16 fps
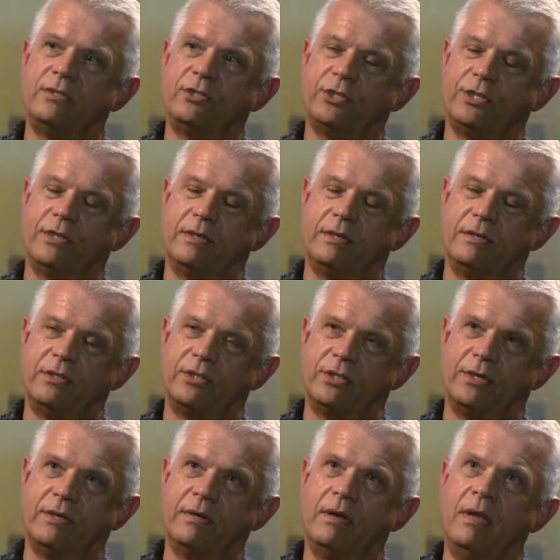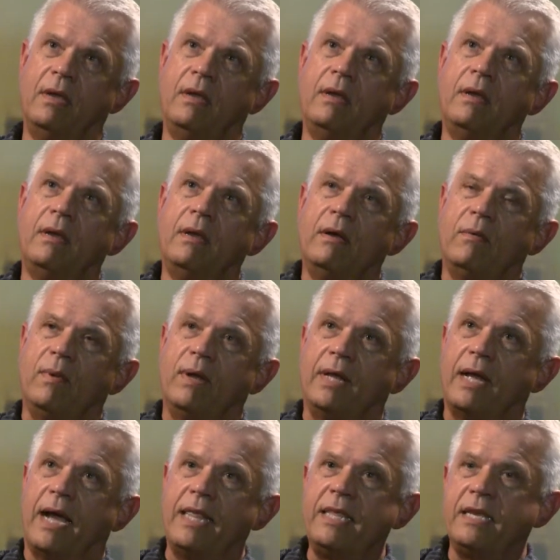Sure. Well,
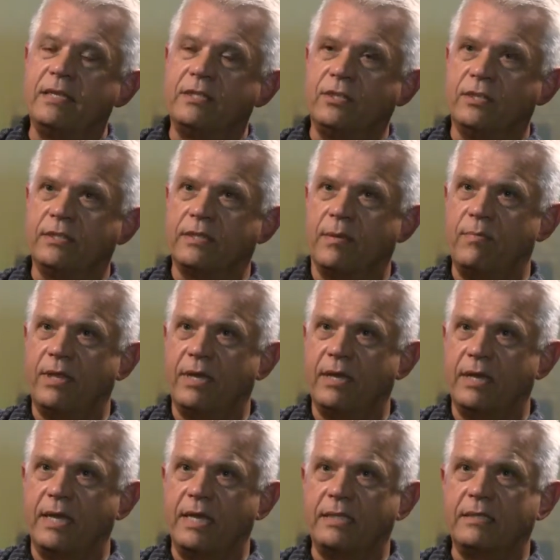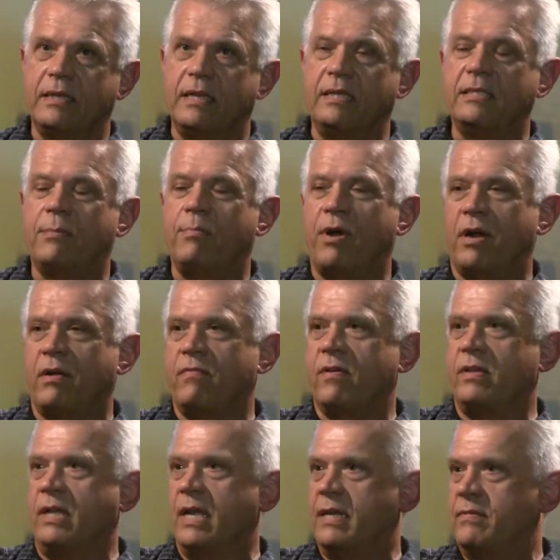I think it's just something, it's a part of our
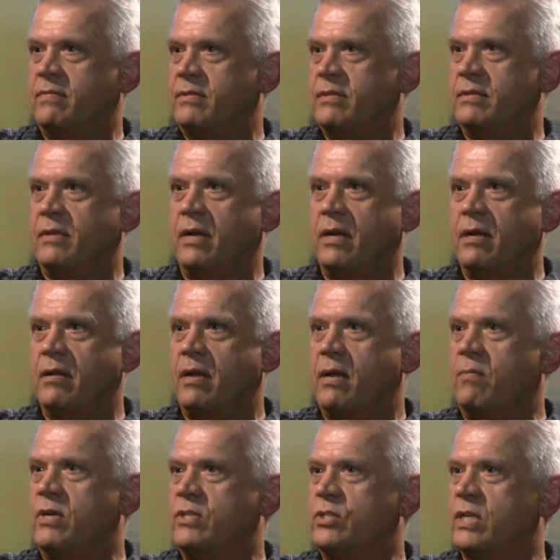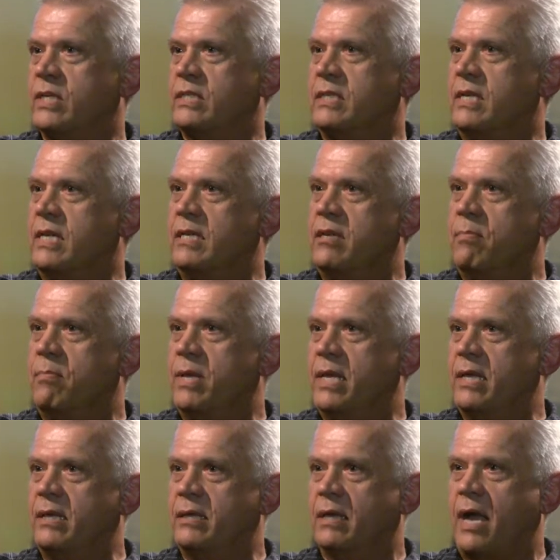lives, and we just need to
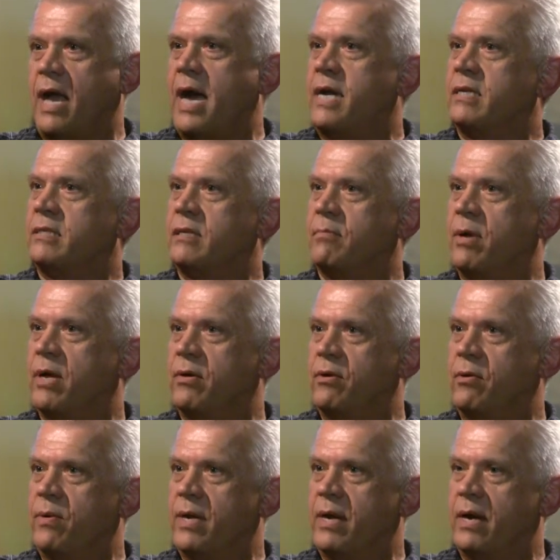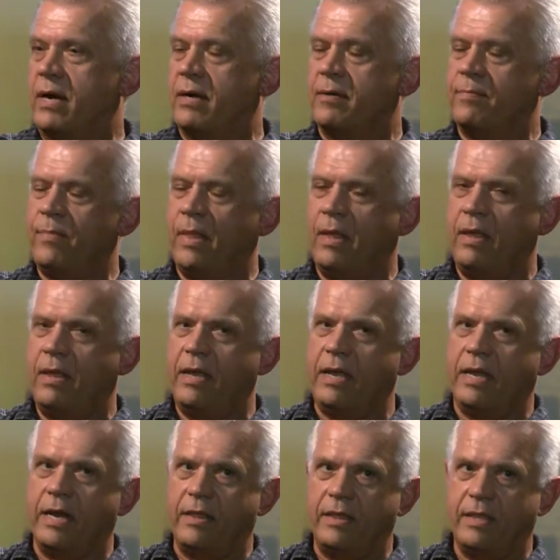be honest about who we are.
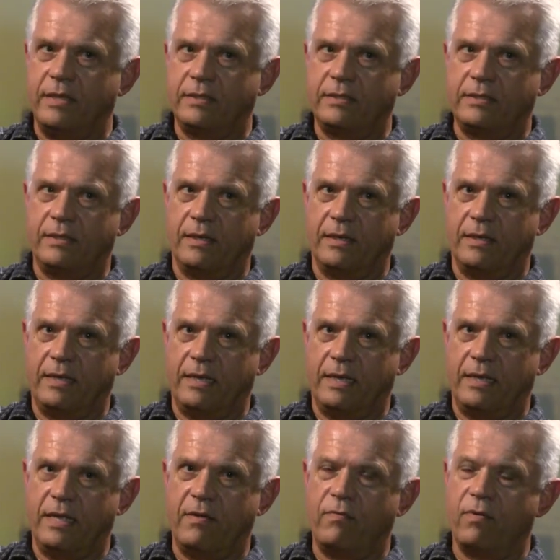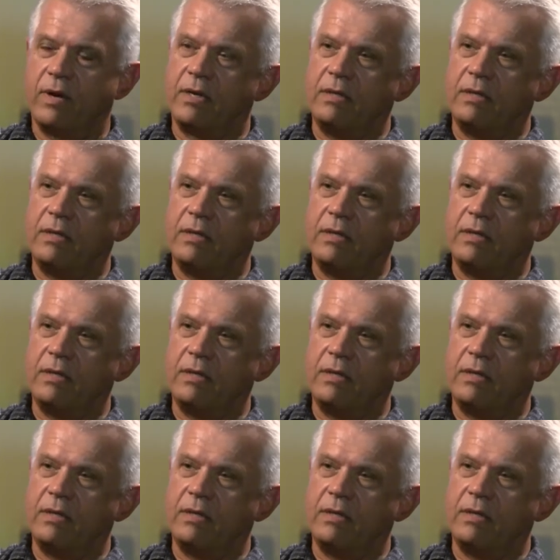And I think if we're